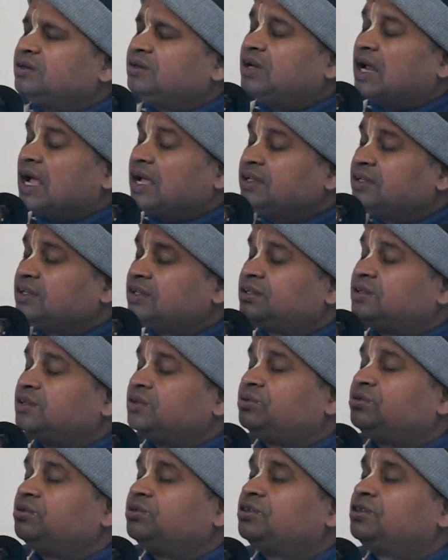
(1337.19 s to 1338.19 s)

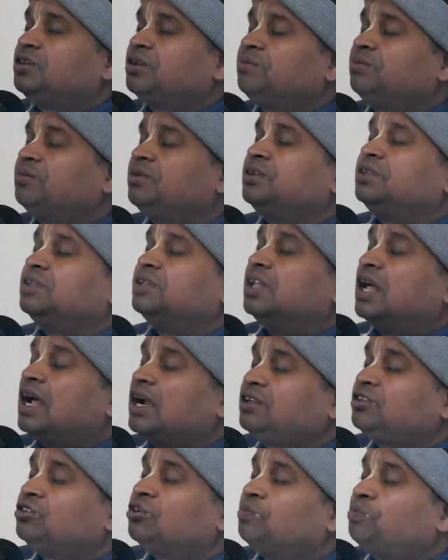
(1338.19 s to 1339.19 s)
digestive system is
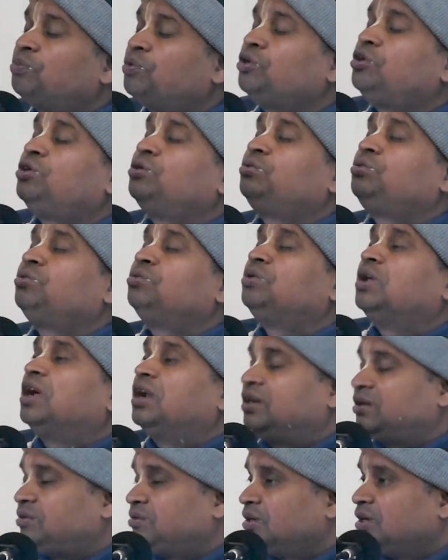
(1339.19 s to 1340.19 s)
not supported to
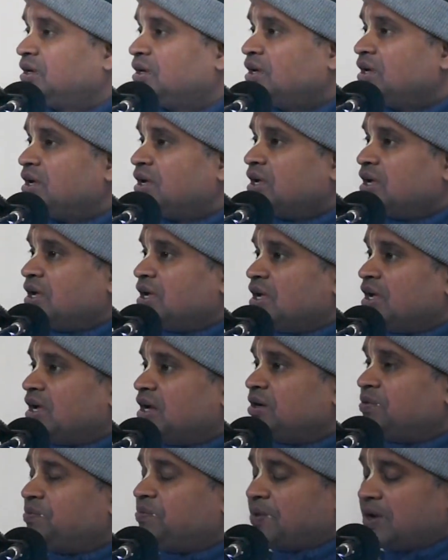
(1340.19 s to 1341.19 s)
that.
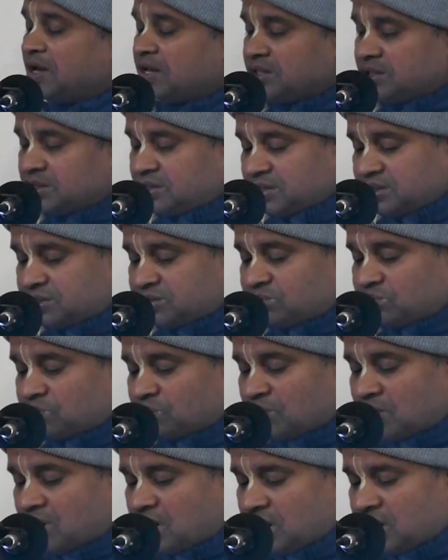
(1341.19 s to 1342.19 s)
And when this
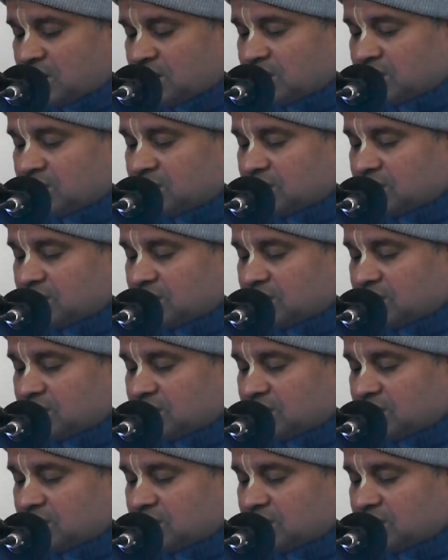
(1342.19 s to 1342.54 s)
small